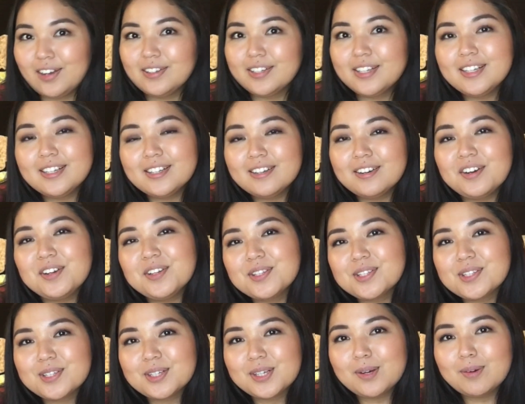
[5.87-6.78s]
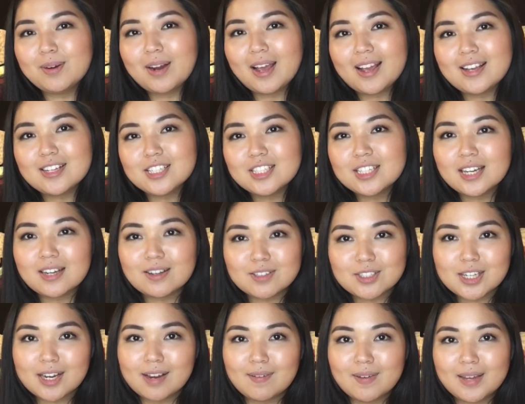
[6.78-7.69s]
here, also known as Ciao
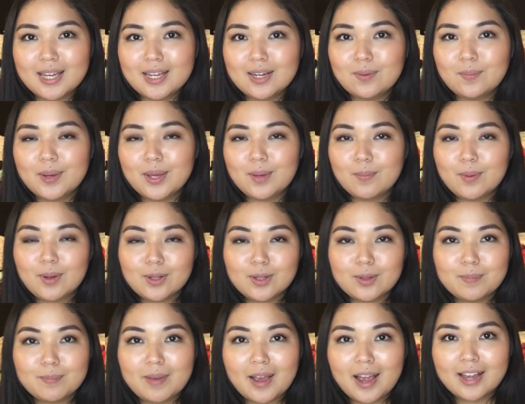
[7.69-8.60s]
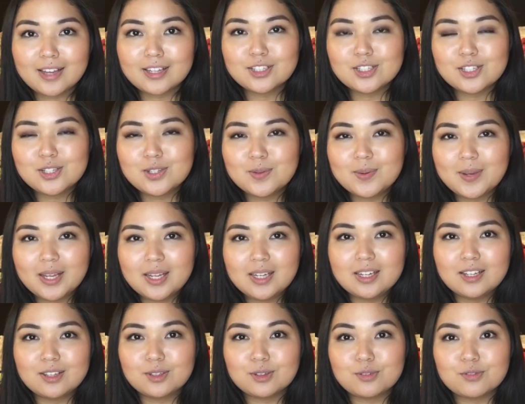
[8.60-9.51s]
Ciao 808. Welcome back to
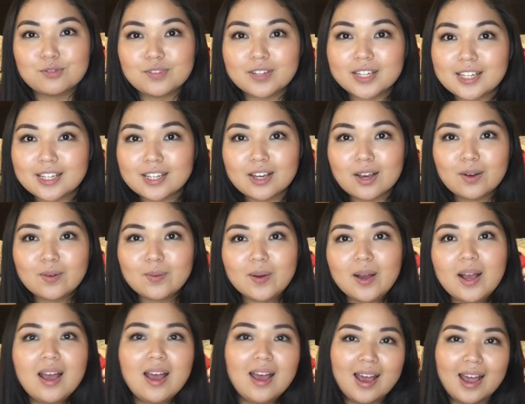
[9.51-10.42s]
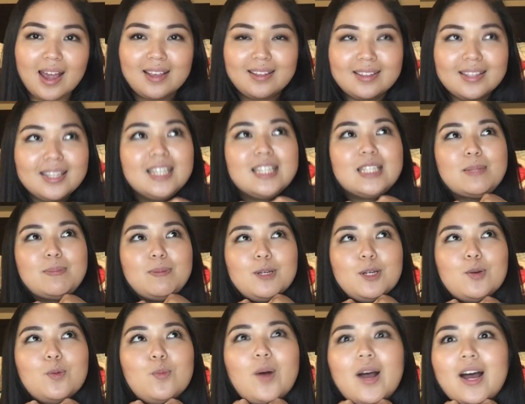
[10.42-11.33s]
another video. I think it's
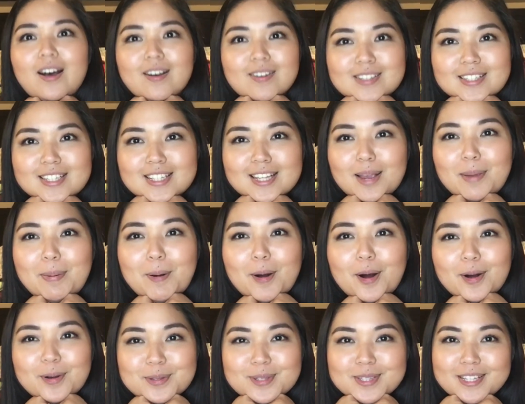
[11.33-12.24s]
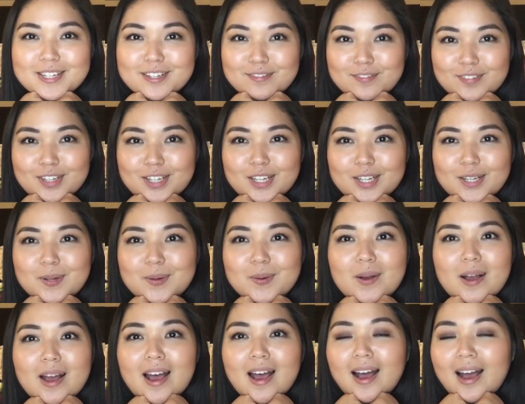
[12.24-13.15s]
been a while since I posted a video.
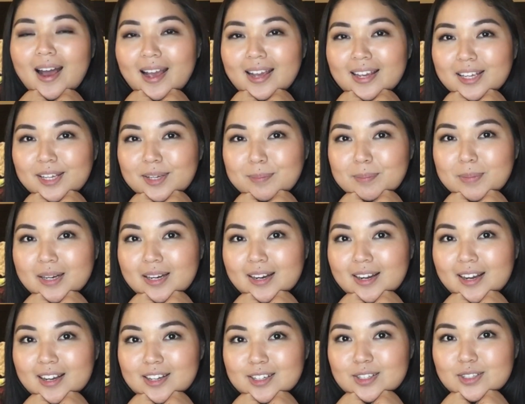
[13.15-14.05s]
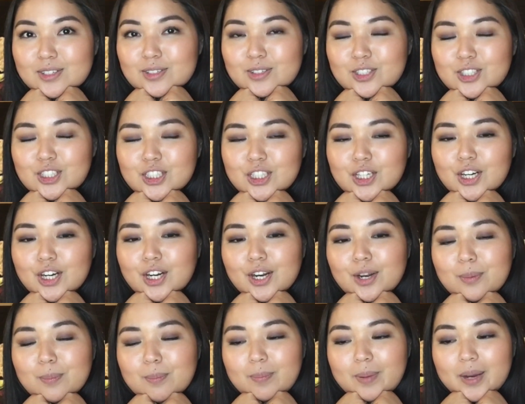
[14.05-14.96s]
I am not too
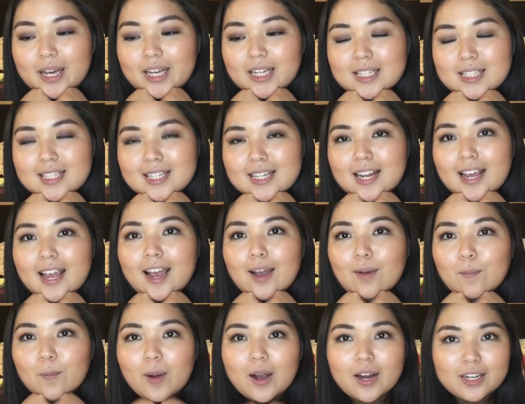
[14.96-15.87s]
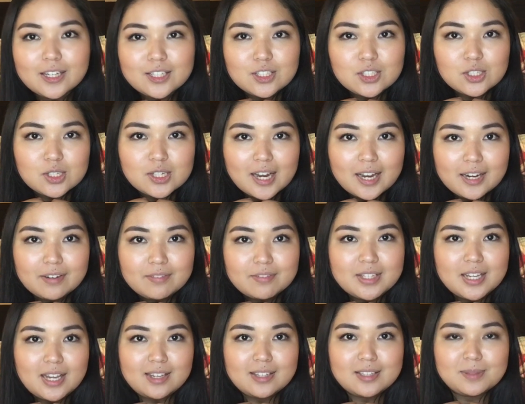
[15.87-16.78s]
sure, but today I wanted to kind of
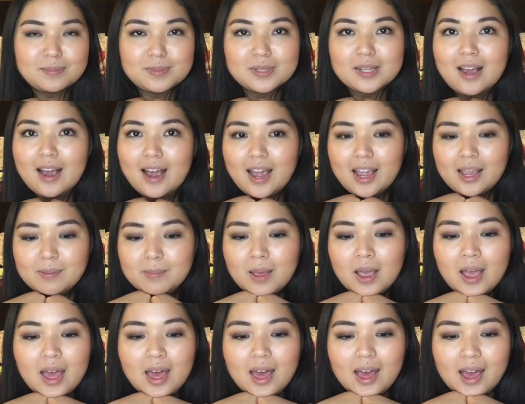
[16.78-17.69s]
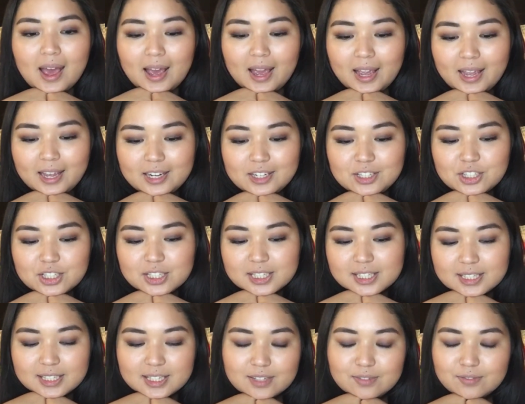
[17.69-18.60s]
take some time and
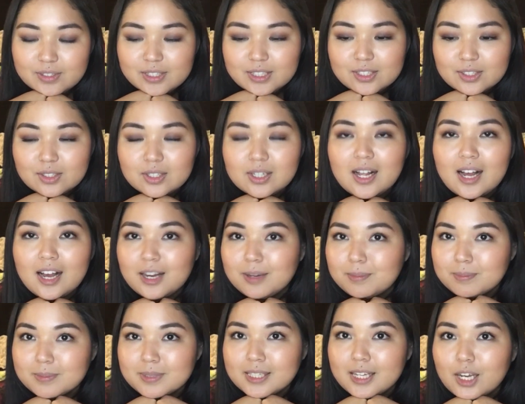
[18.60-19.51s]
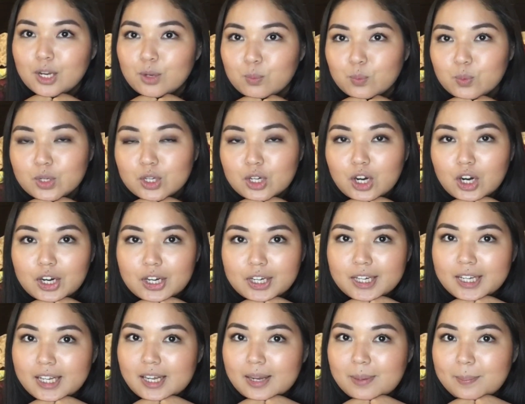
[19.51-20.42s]
just give a little update
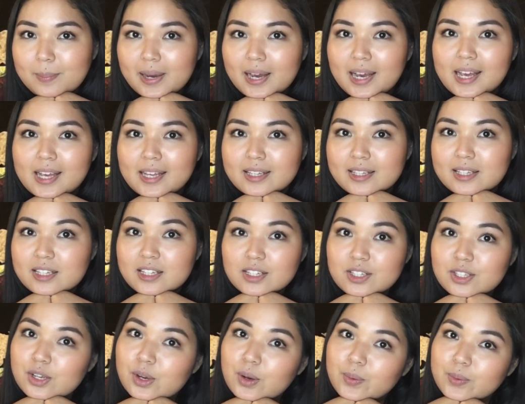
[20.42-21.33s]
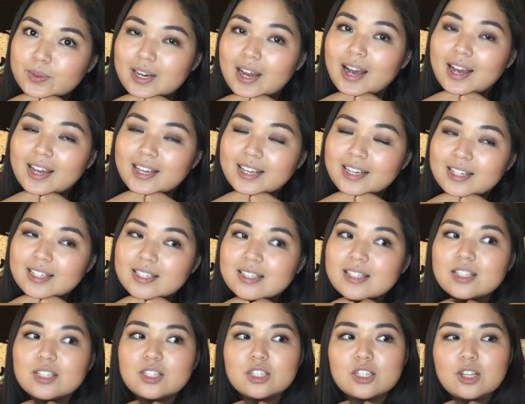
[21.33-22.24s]
regarding my keto
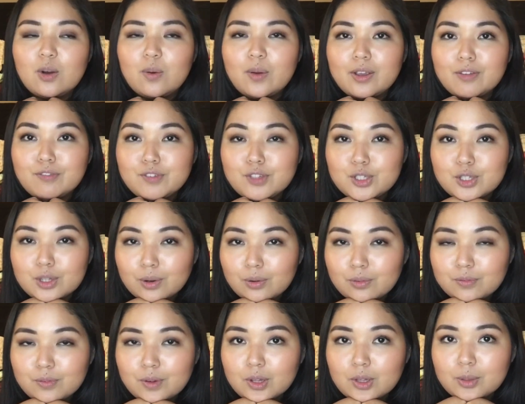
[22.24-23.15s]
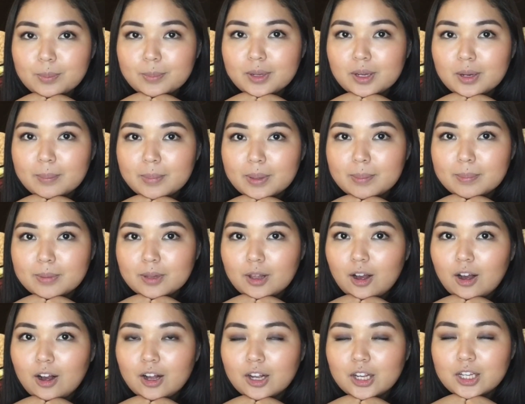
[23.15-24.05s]
diet. So if you don't follow me on my
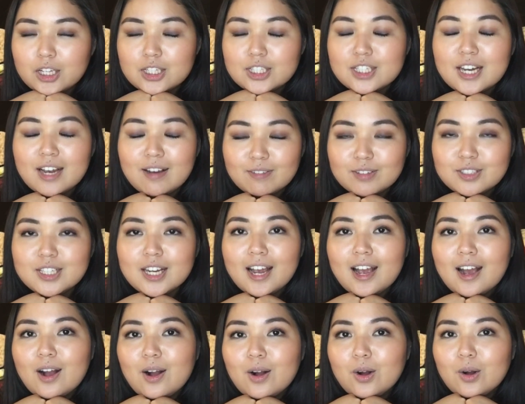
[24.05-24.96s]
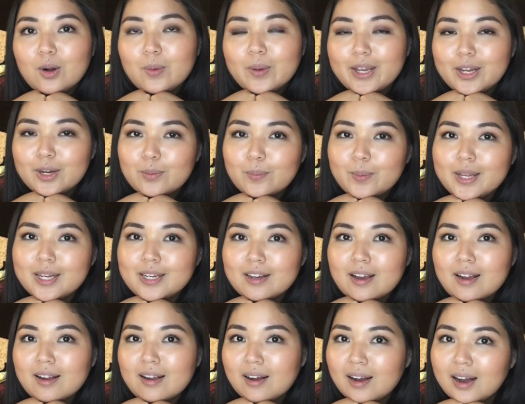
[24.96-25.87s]
blog,
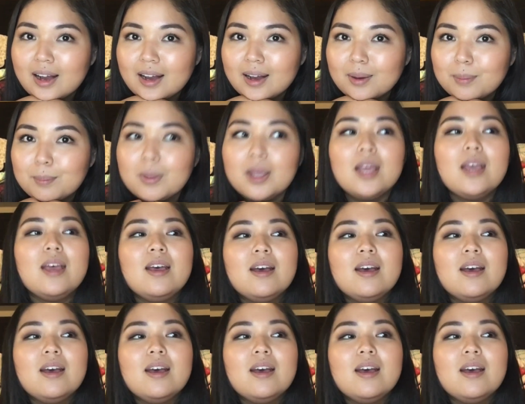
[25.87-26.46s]
ciaociao808.com,